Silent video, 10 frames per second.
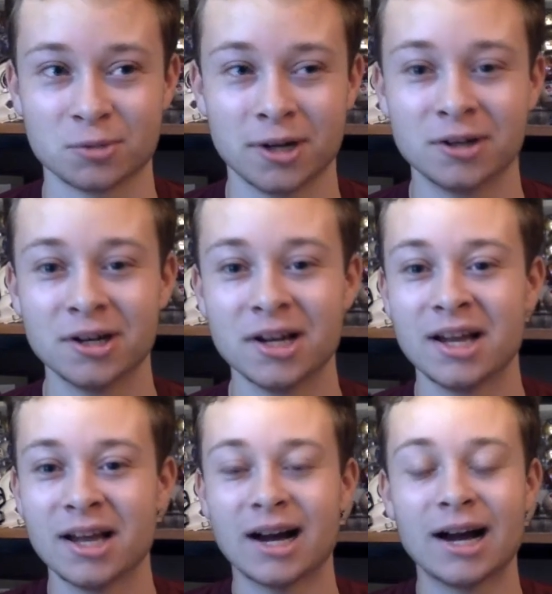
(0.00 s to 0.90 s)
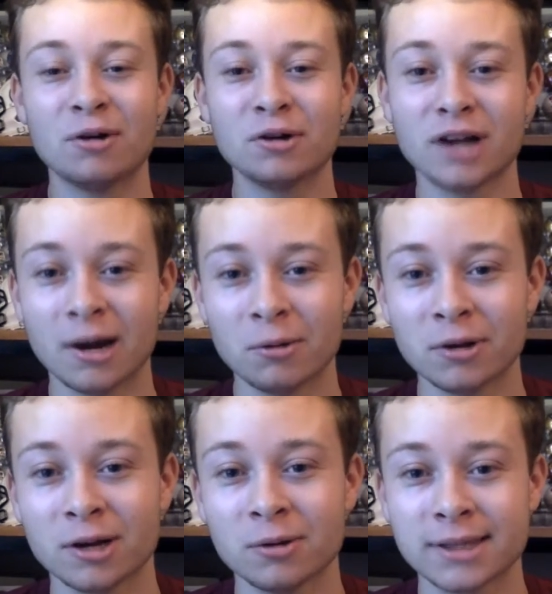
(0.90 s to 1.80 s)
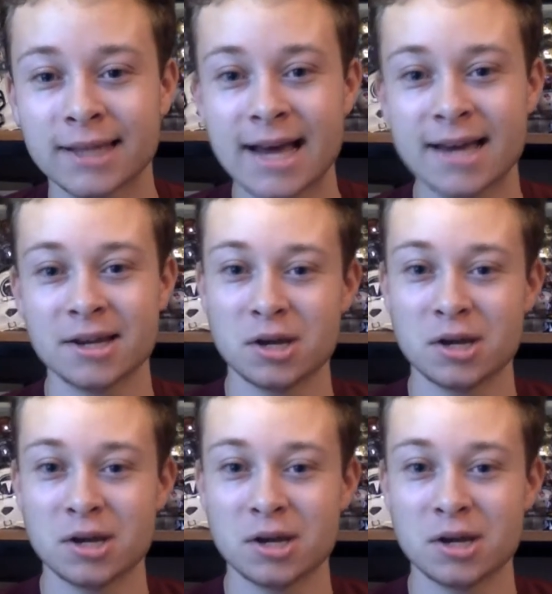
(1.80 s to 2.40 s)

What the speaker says: well. I would go with that.